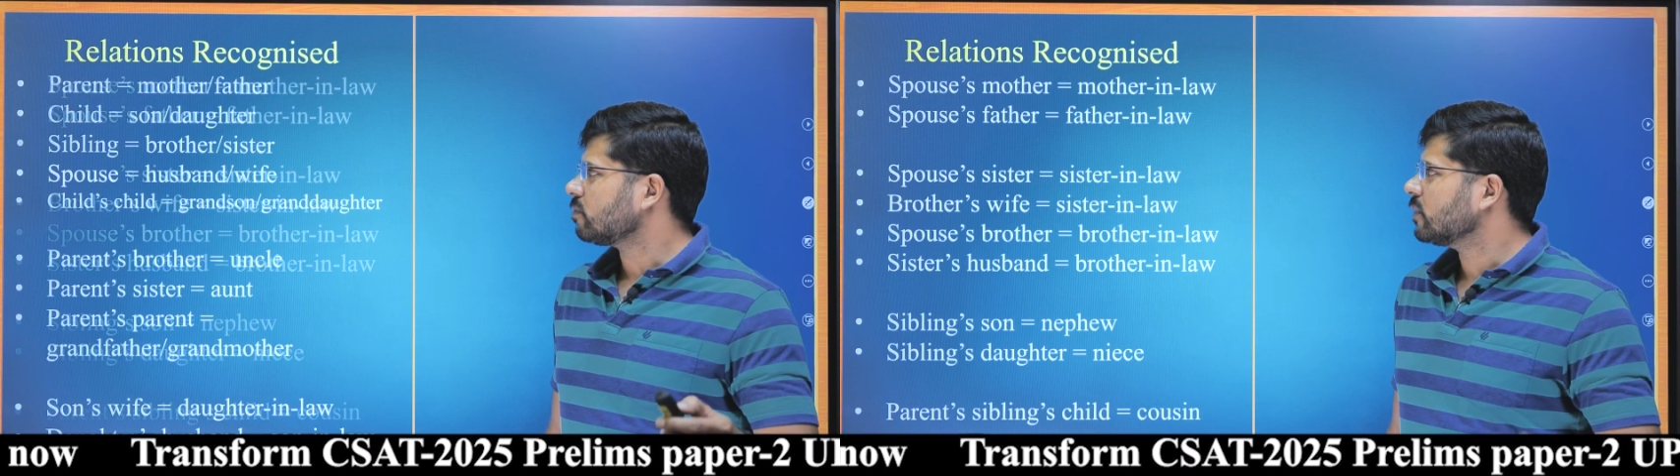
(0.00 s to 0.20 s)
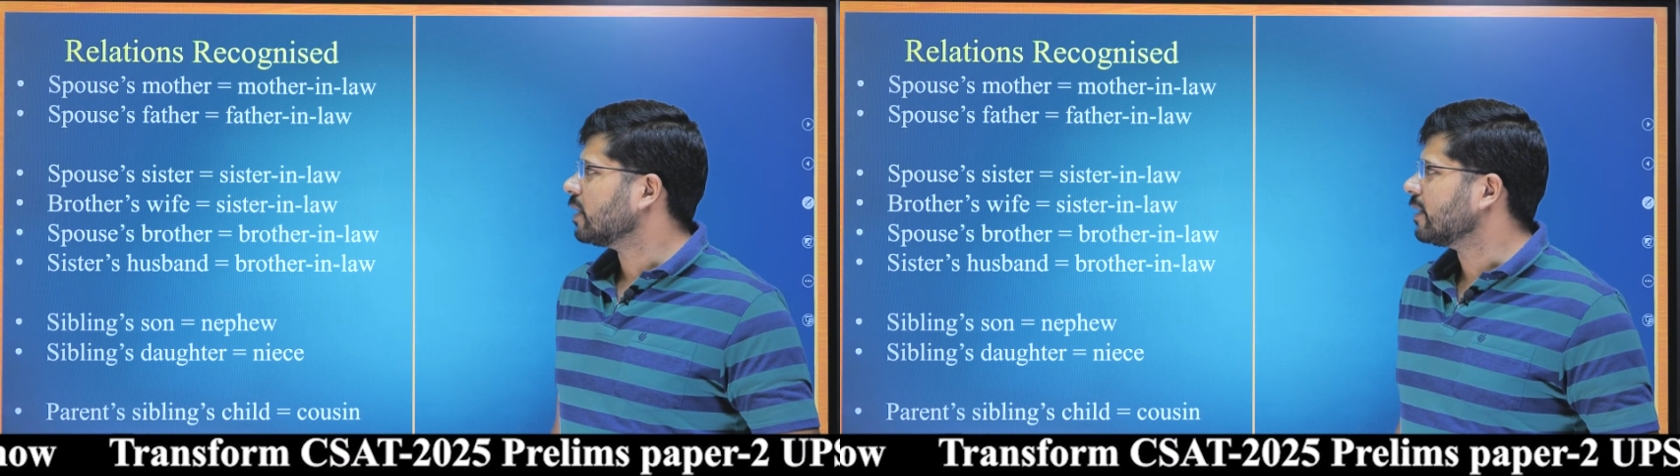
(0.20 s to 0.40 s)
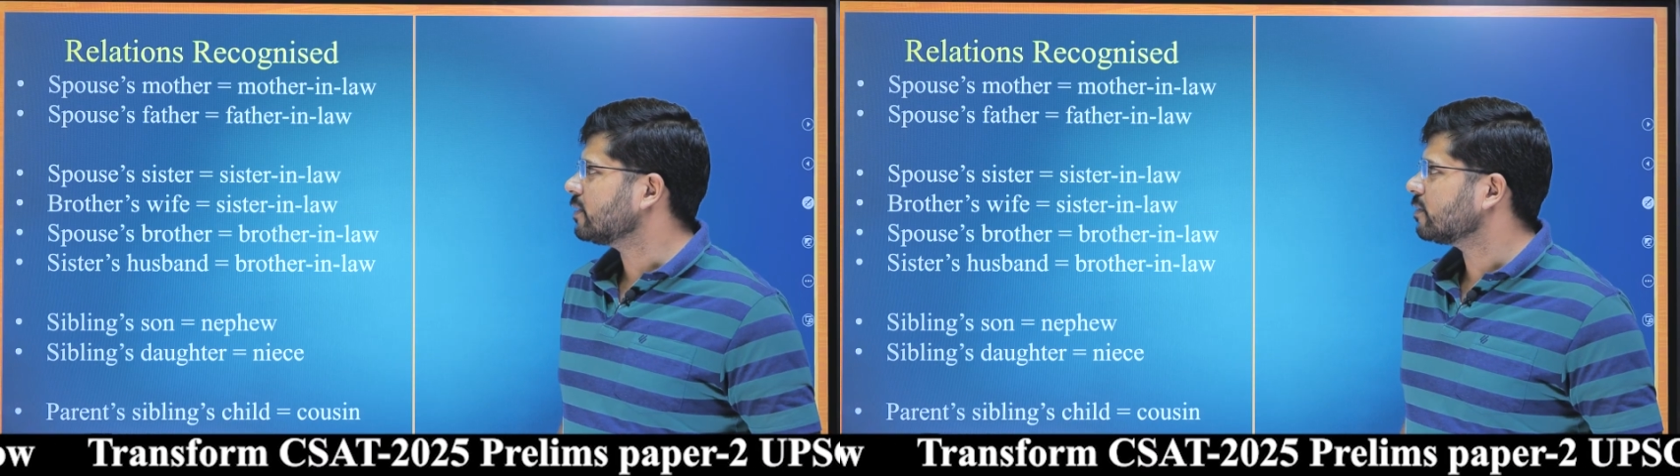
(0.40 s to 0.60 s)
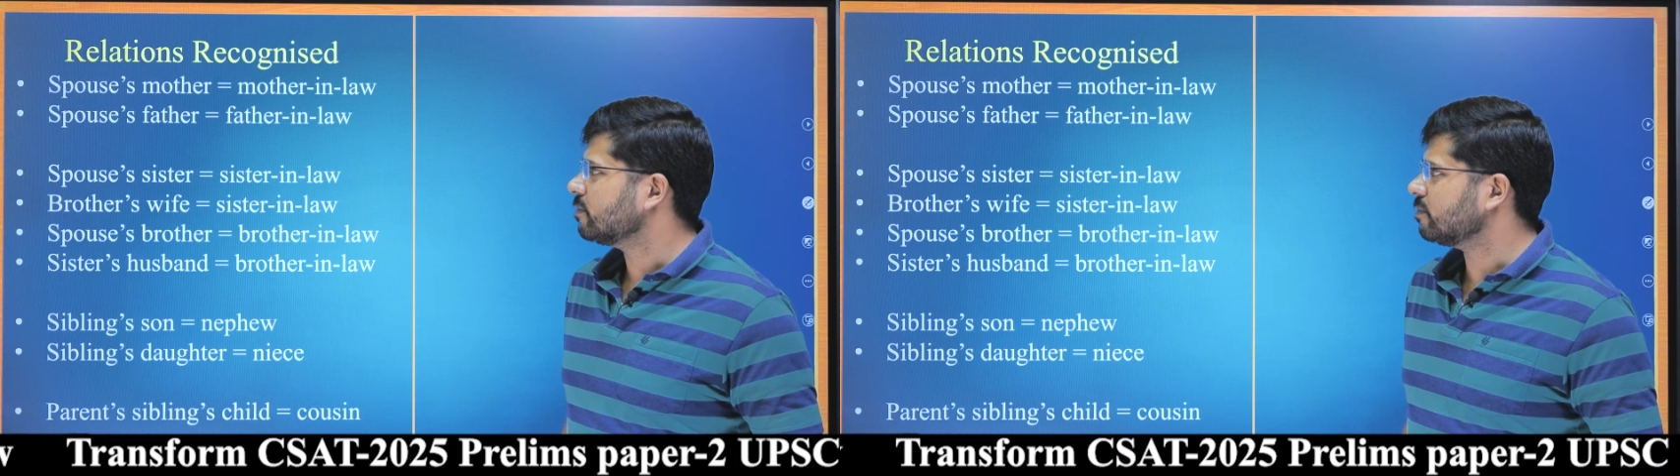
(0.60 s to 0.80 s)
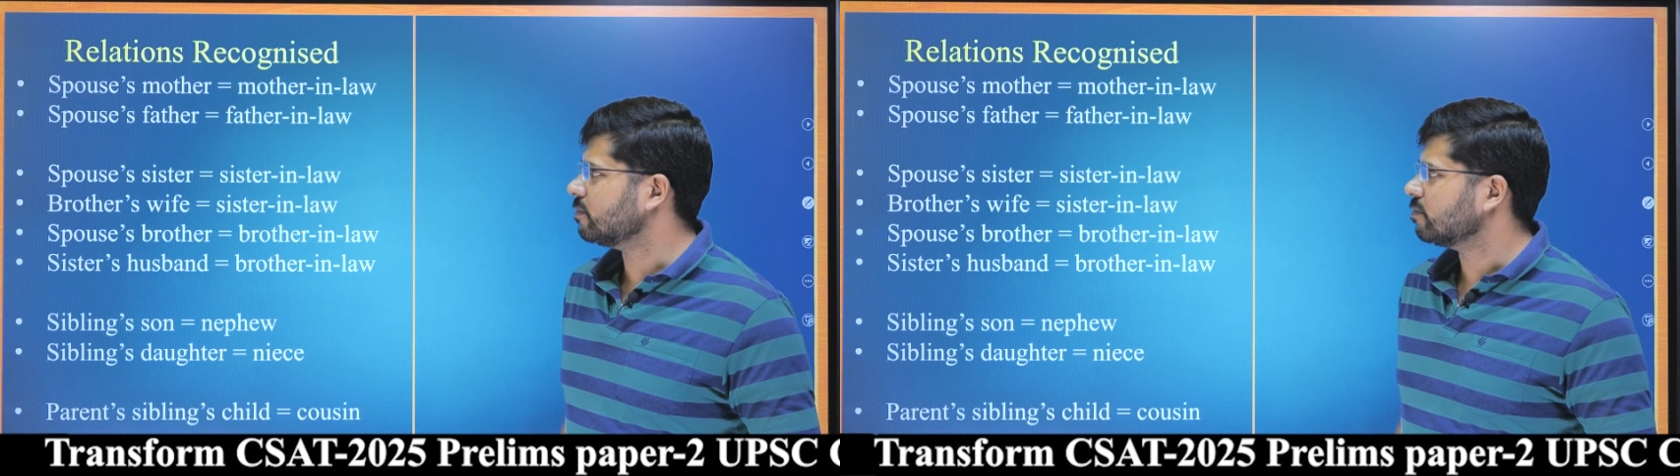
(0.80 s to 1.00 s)
Next.
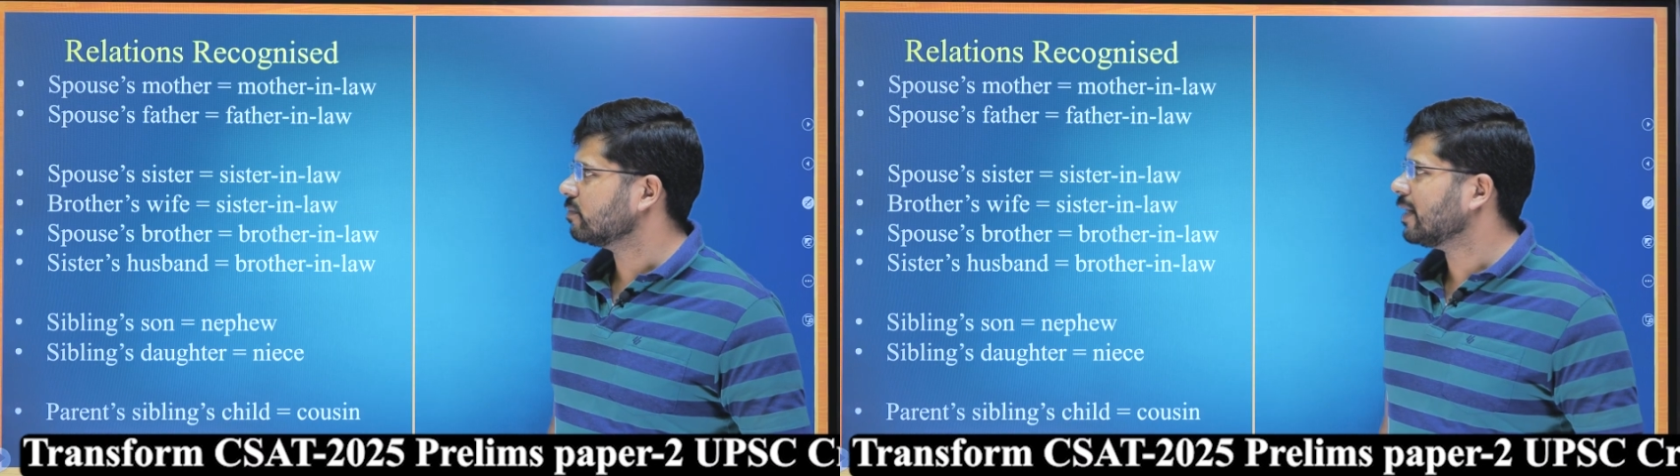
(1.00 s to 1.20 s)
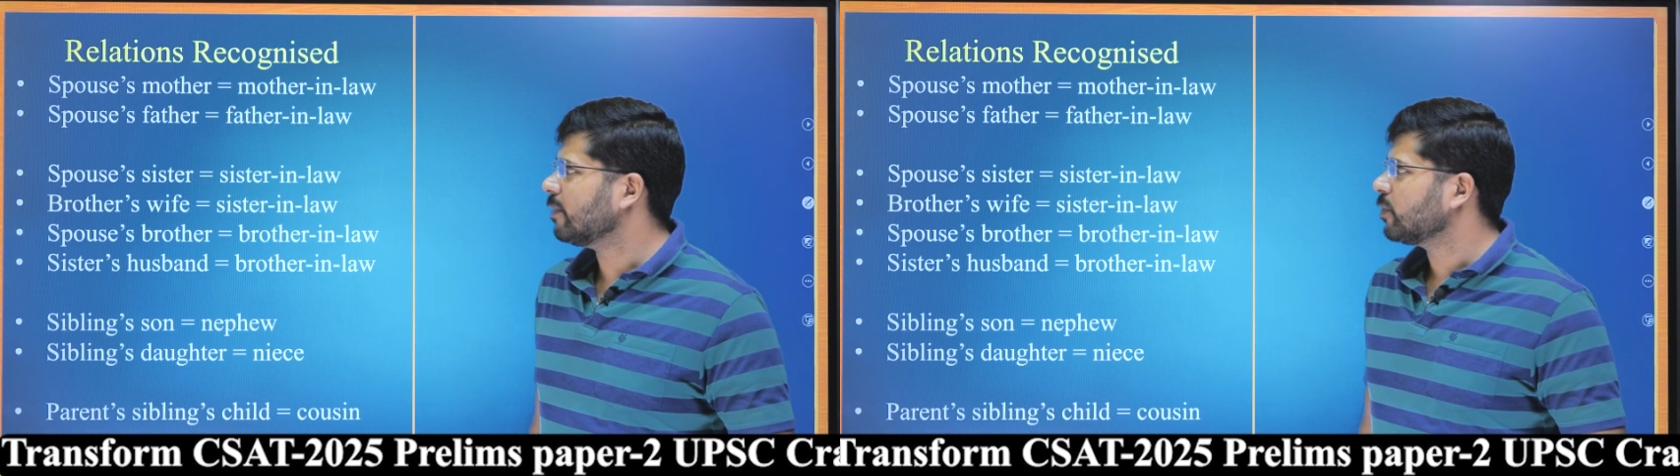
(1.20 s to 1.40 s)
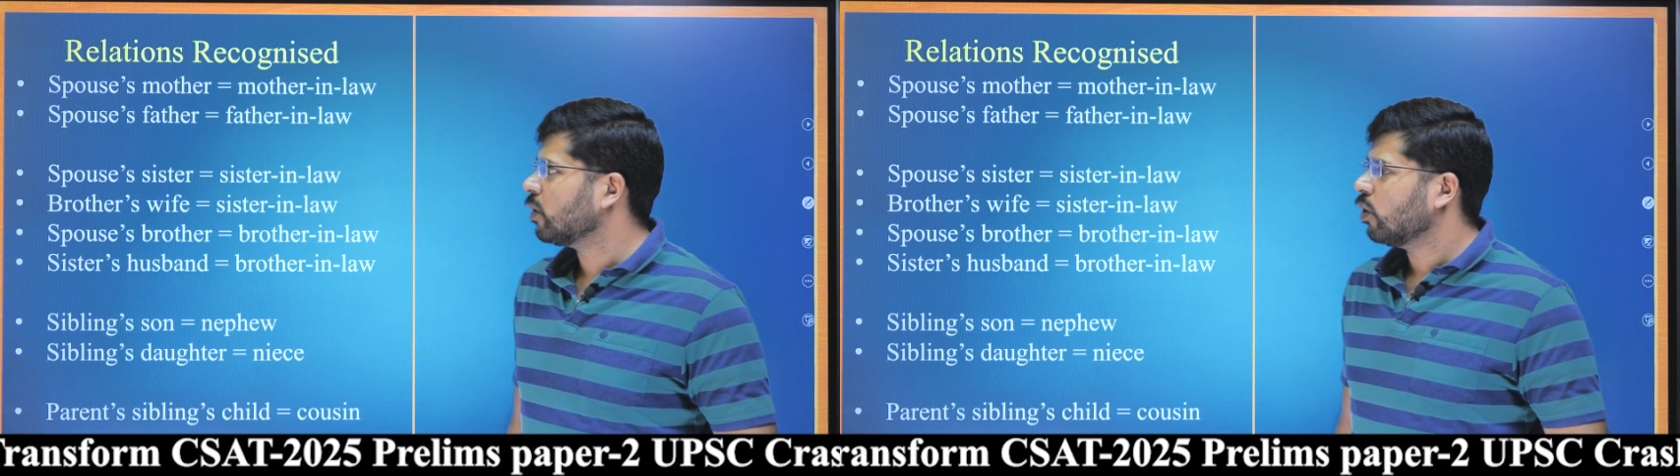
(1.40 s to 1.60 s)
Then